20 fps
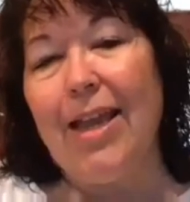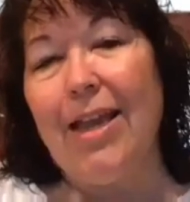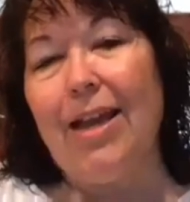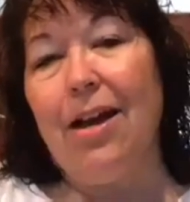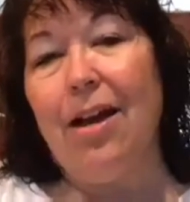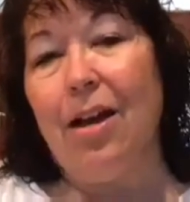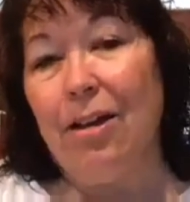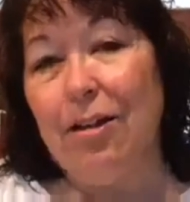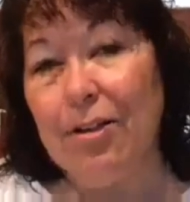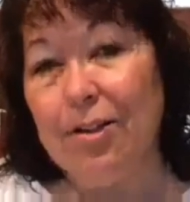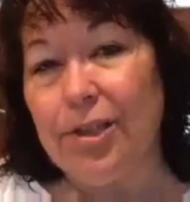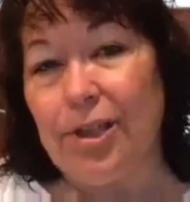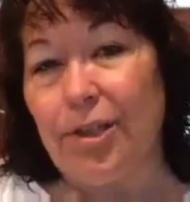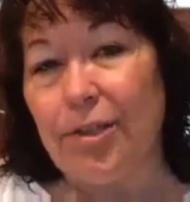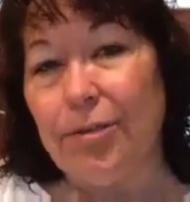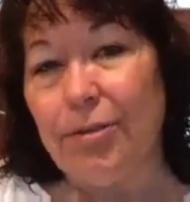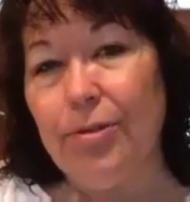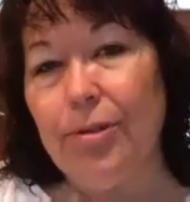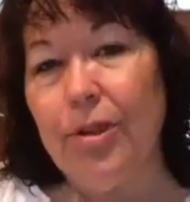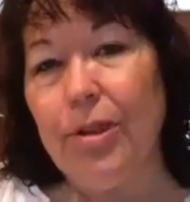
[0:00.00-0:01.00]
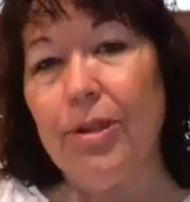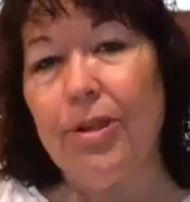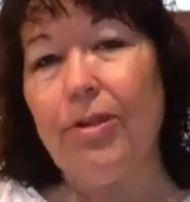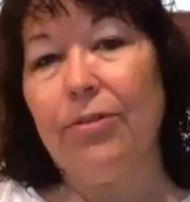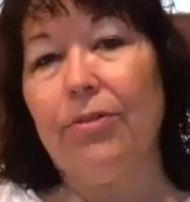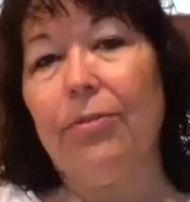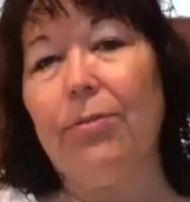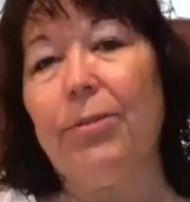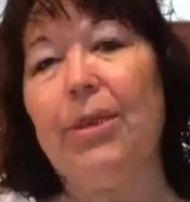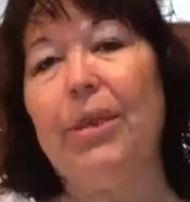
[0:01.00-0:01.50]
Also, there
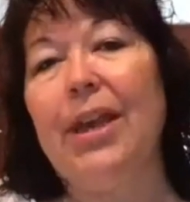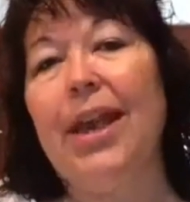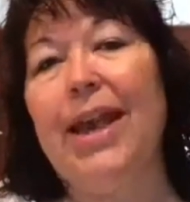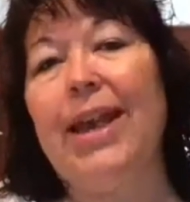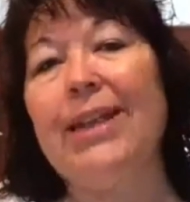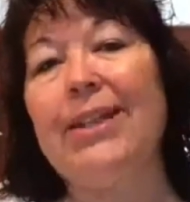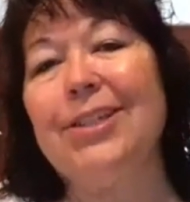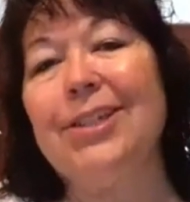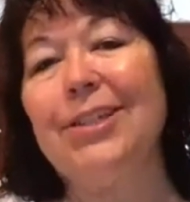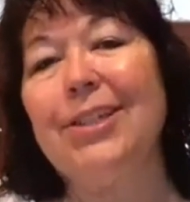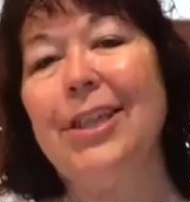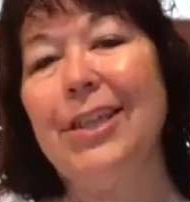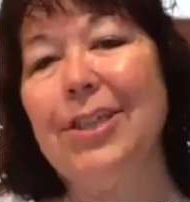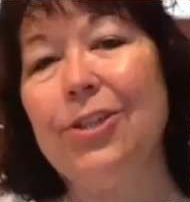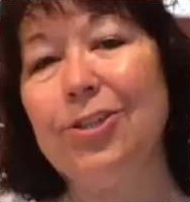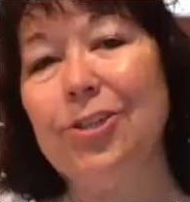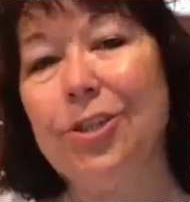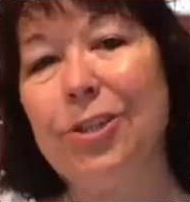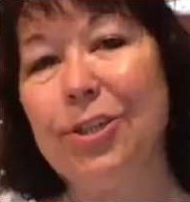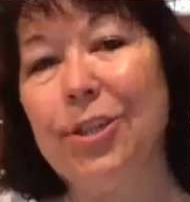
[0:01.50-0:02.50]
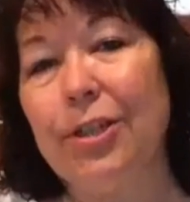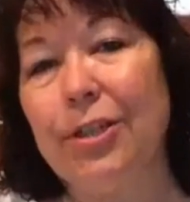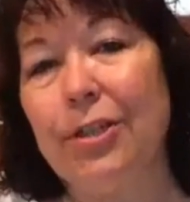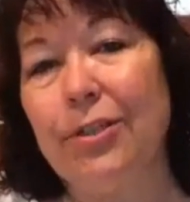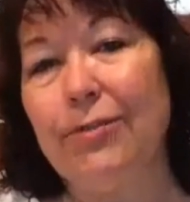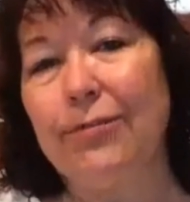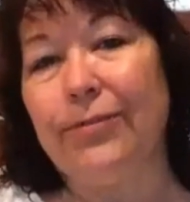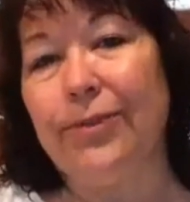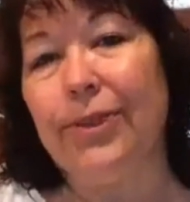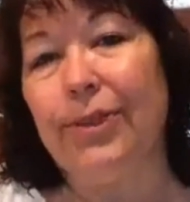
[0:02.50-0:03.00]
will be agitation in
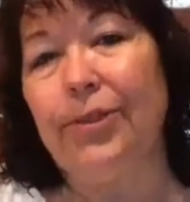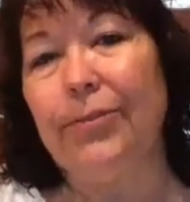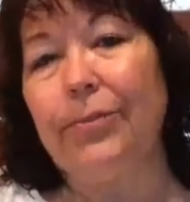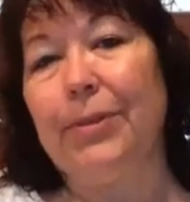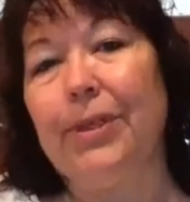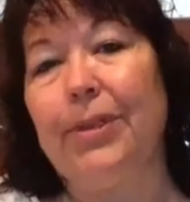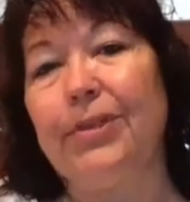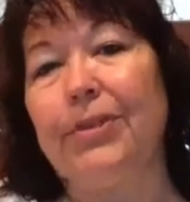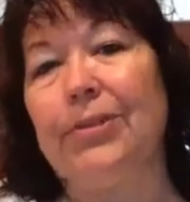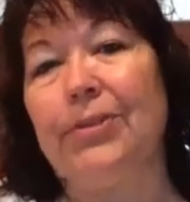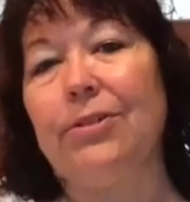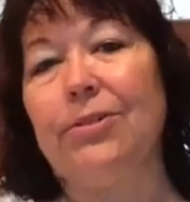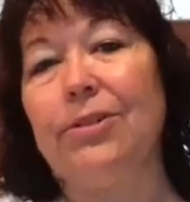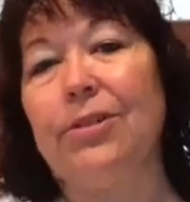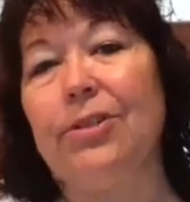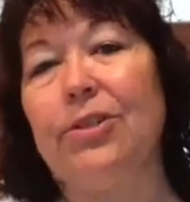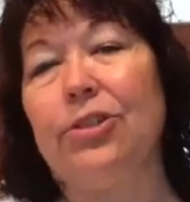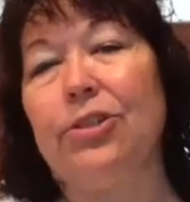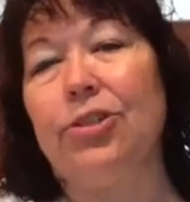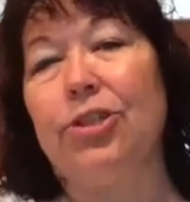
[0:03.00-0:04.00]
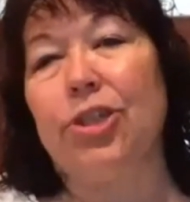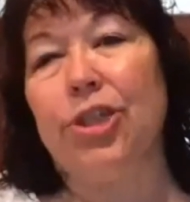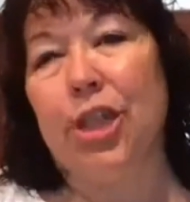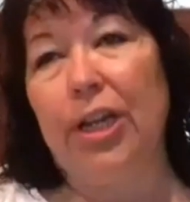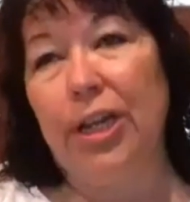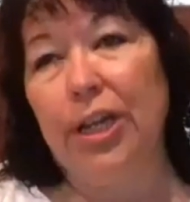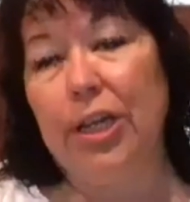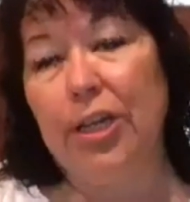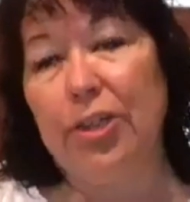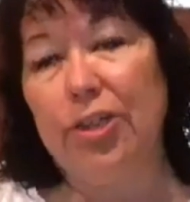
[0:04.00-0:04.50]
the field because there's a
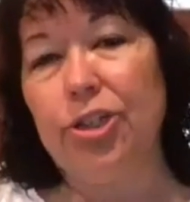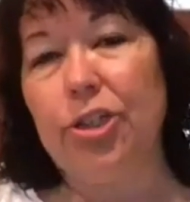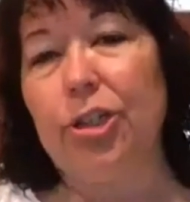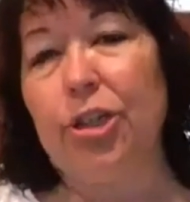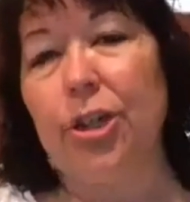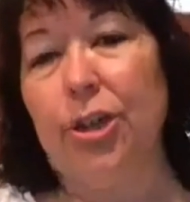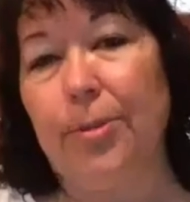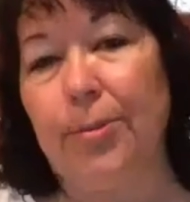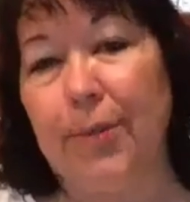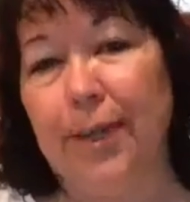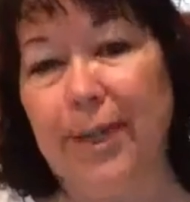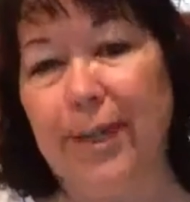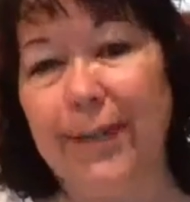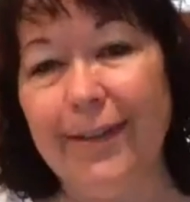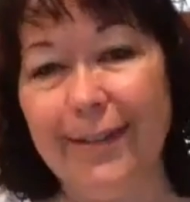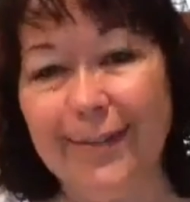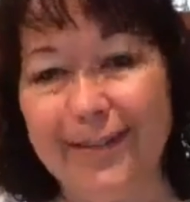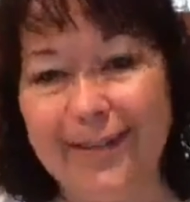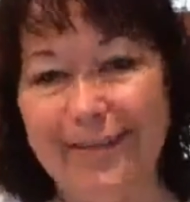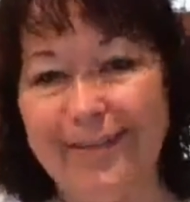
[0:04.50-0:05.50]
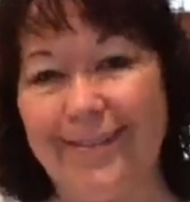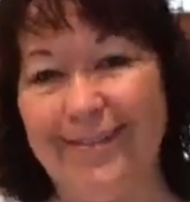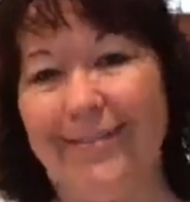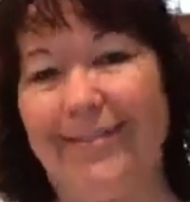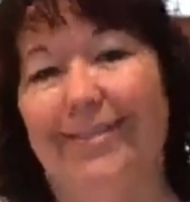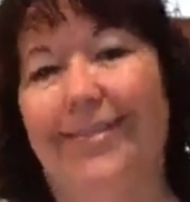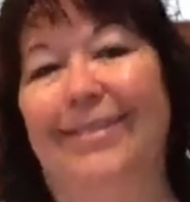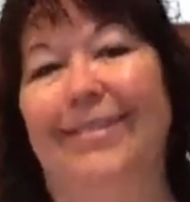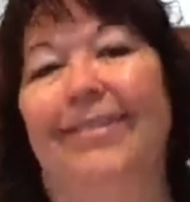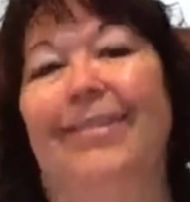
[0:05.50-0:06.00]
change coming,
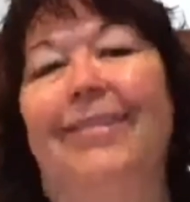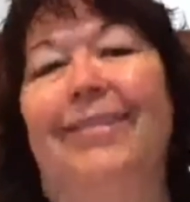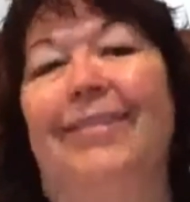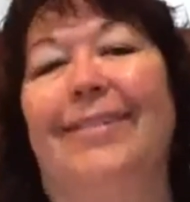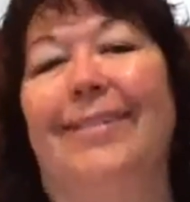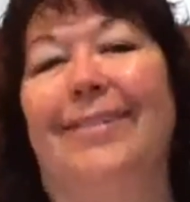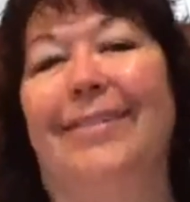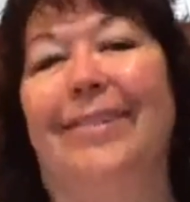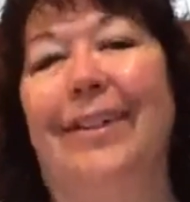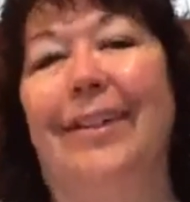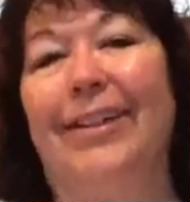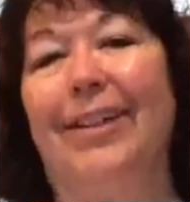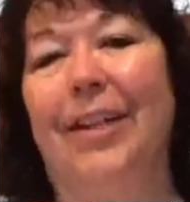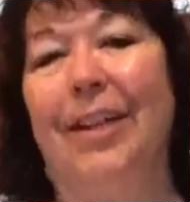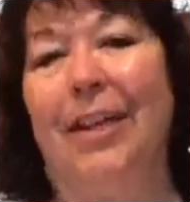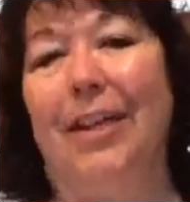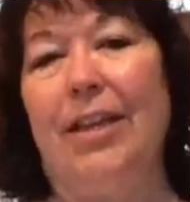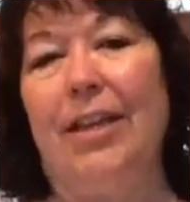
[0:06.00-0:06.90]
right?